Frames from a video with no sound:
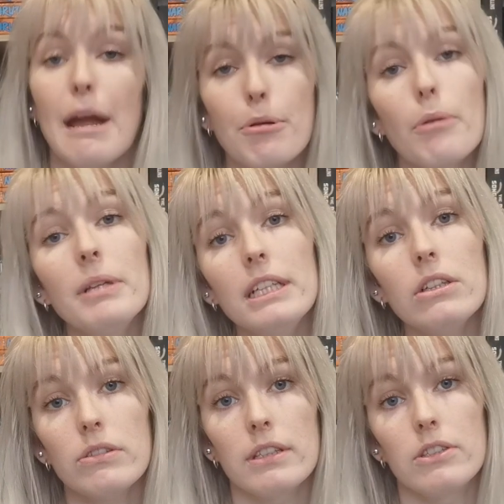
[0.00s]
I probably
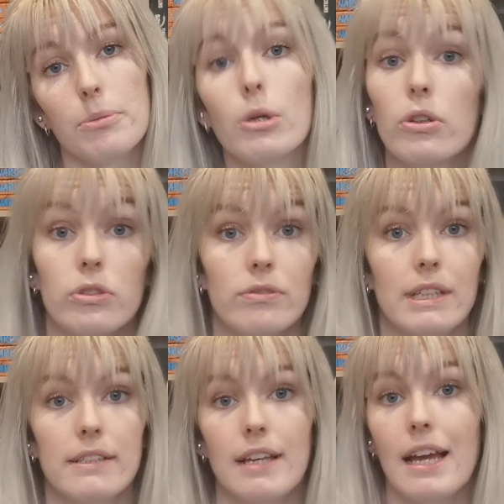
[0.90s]
looked this up on
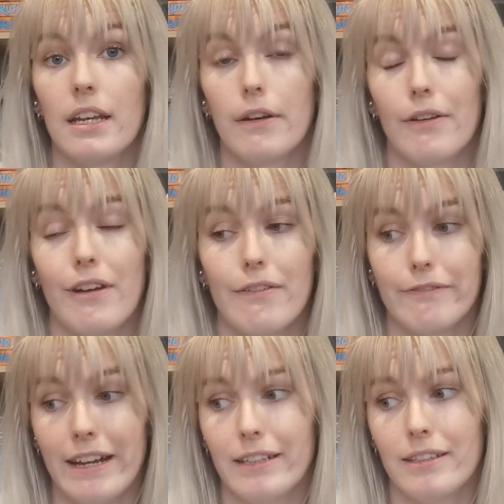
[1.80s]
Goodreads and
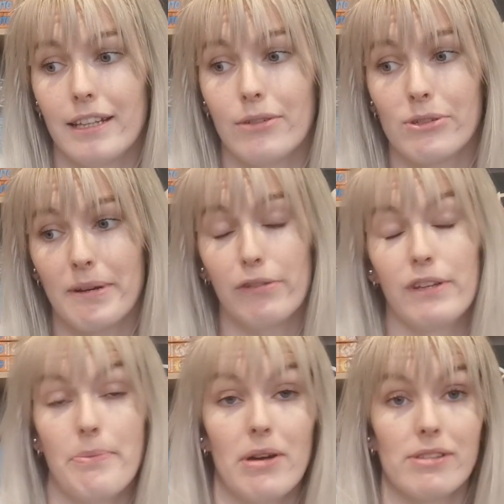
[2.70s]
read that it was about a
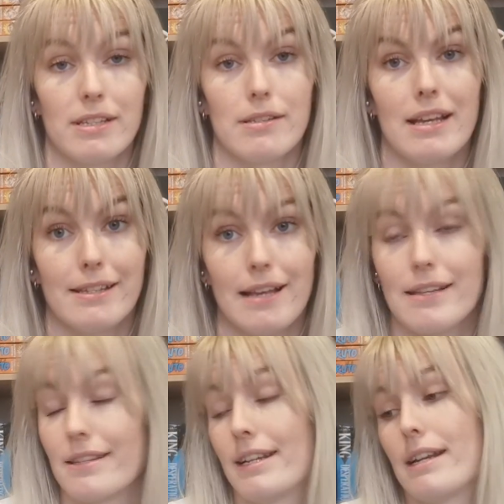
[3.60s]
female
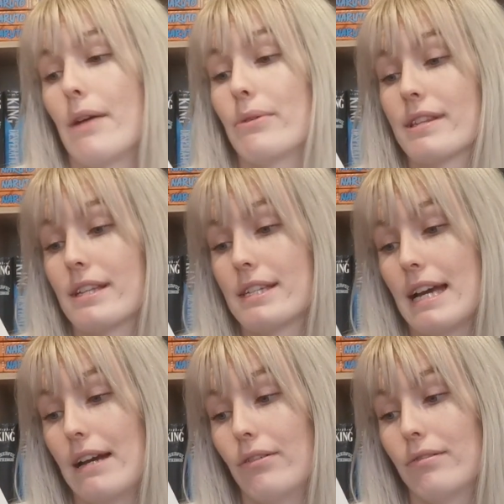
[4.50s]
assassin, and I was
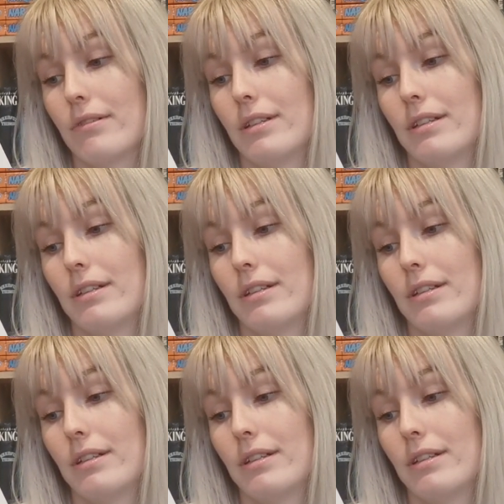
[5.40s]
down.